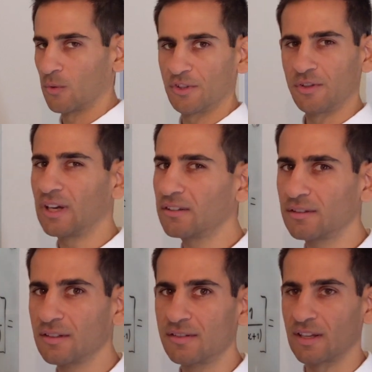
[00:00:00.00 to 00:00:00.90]
Once you get to
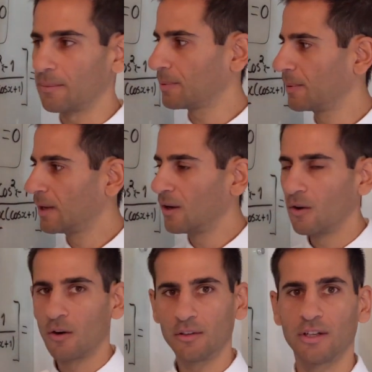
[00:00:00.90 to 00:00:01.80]
this step,
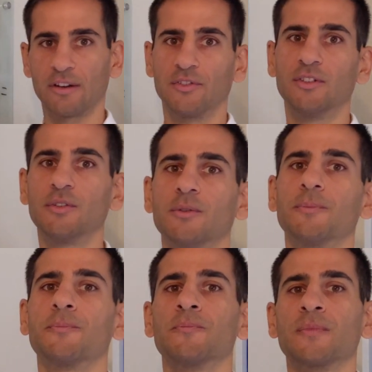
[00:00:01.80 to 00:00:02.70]
all you have to
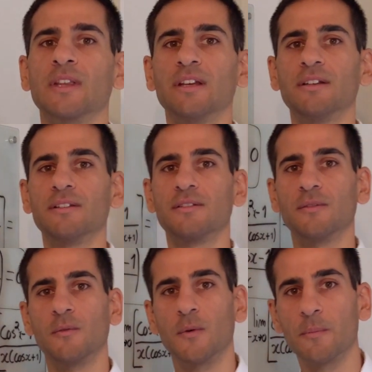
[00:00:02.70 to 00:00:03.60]
do
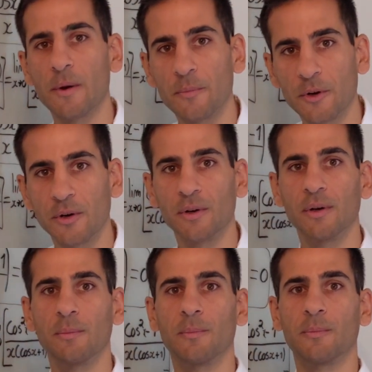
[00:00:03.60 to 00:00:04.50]
is
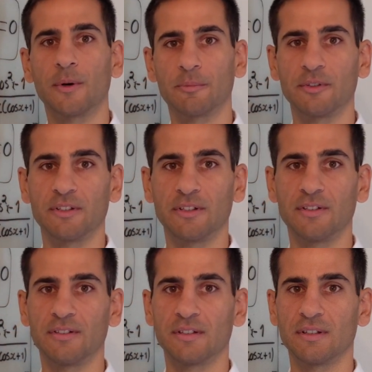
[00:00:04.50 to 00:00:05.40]
remember
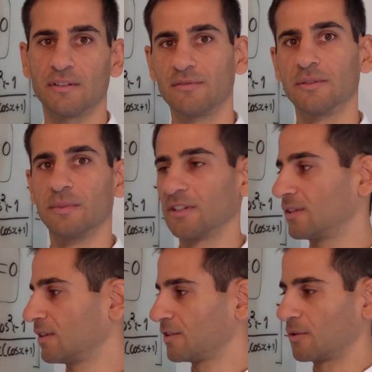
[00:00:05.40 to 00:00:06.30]
properties of
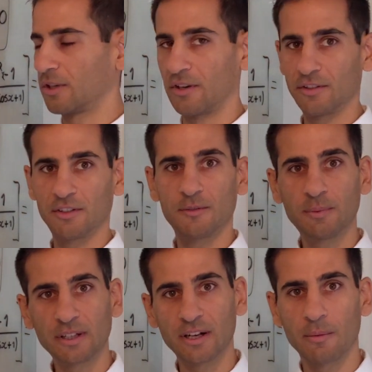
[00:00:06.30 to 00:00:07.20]
limits. So we're going to
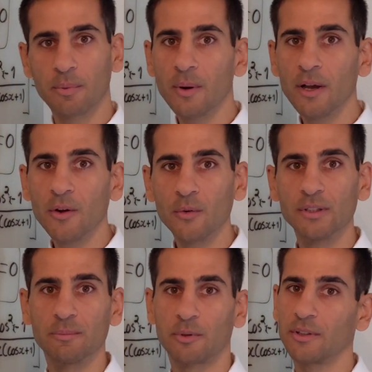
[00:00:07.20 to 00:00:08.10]
split it up with
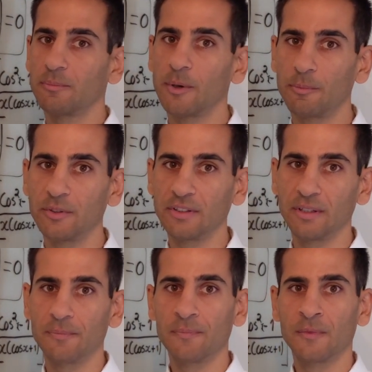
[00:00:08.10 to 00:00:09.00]
the product
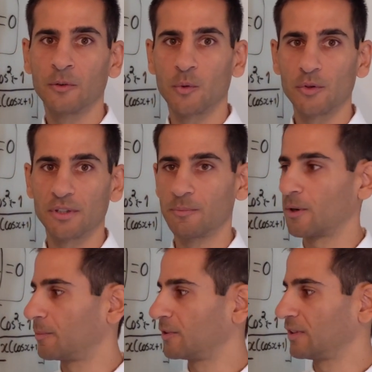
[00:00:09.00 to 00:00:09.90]
property, quotient
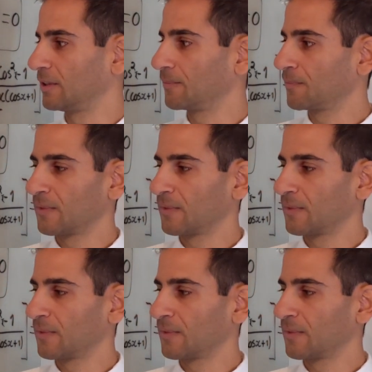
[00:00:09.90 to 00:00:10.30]
property,